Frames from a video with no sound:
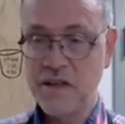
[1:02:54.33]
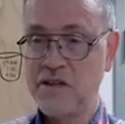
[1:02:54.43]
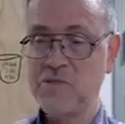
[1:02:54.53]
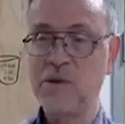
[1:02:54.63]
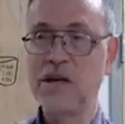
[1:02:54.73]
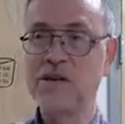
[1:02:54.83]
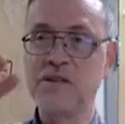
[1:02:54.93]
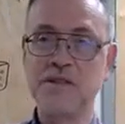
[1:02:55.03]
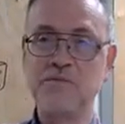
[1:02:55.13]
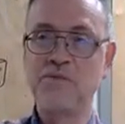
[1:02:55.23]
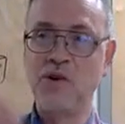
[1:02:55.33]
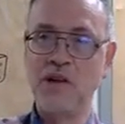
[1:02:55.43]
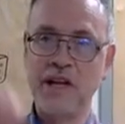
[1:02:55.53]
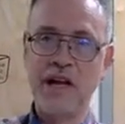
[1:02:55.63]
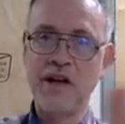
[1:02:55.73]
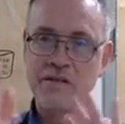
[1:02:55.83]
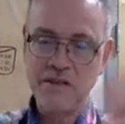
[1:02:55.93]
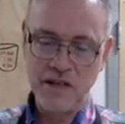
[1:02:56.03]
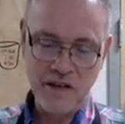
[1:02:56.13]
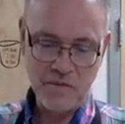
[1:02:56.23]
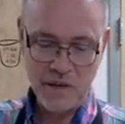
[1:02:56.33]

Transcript: Sprinkle, roll it out, you know,